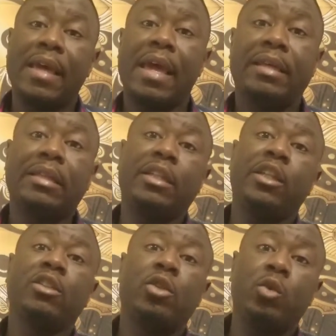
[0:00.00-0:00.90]
that the
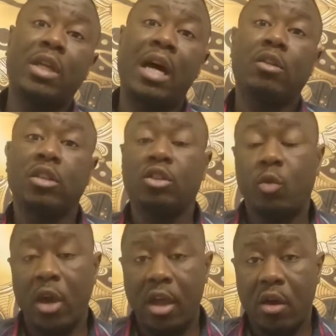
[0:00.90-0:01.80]
year
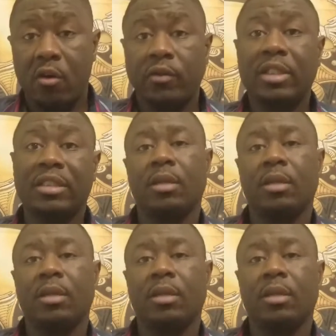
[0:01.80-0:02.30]
2012,